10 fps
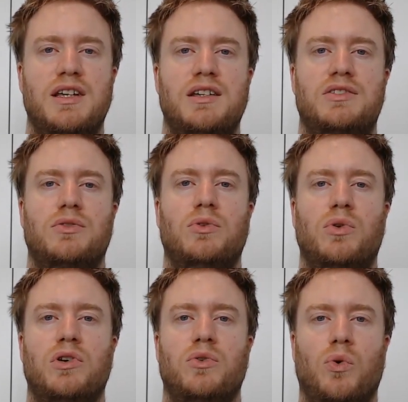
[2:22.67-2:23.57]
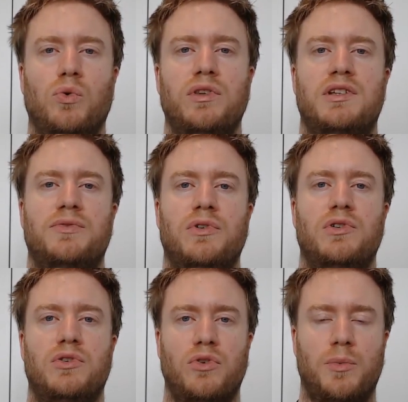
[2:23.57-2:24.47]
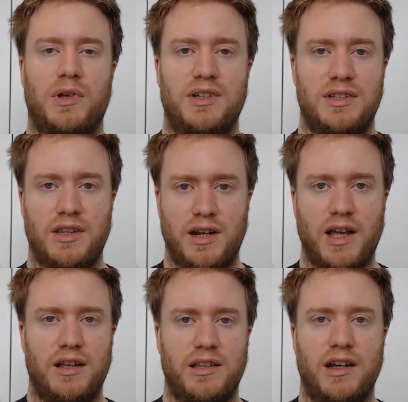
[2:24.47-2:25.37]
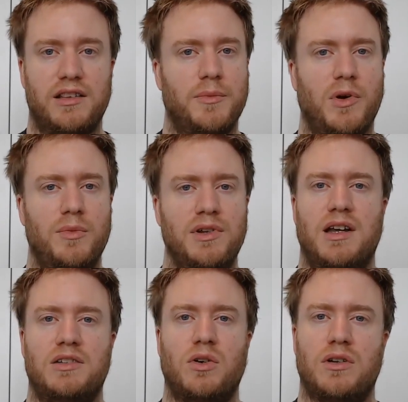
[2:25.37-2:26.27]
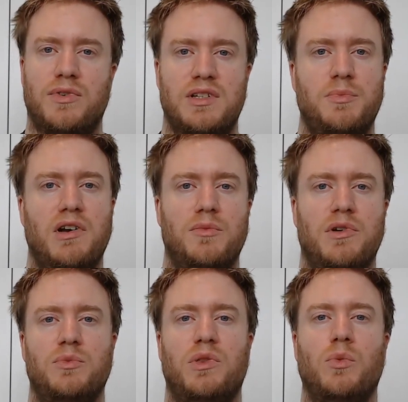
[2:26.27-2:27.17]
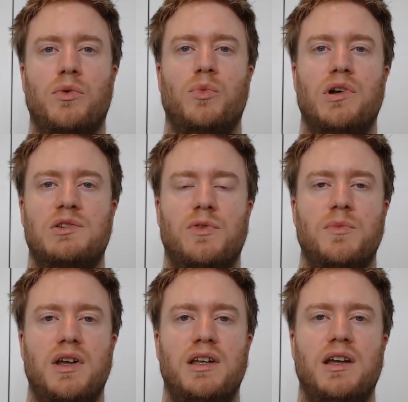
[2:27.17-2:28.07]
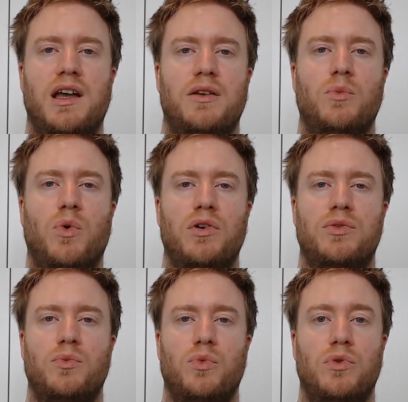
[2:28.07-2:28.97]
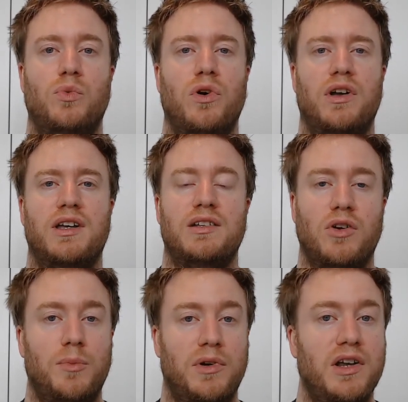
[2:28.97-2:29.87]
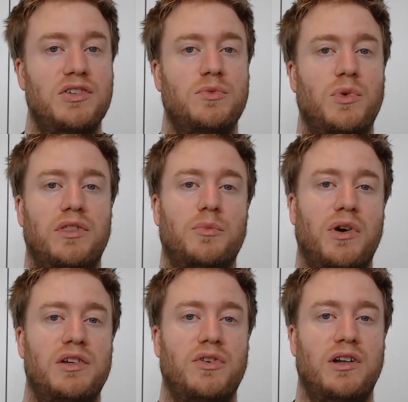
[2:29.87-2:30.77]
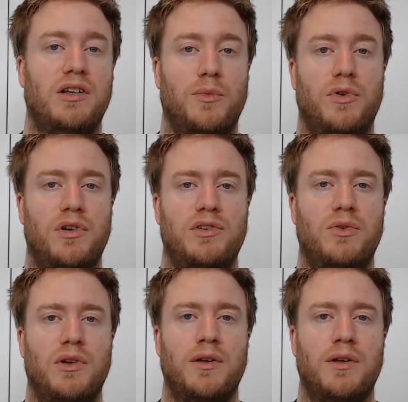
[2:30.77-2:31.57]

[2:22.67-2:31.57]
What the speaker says: is to look at all the different nootropics that are out there at the moment and kind of experiment with what works for me and what will work in combination with the brain training I'm already doing.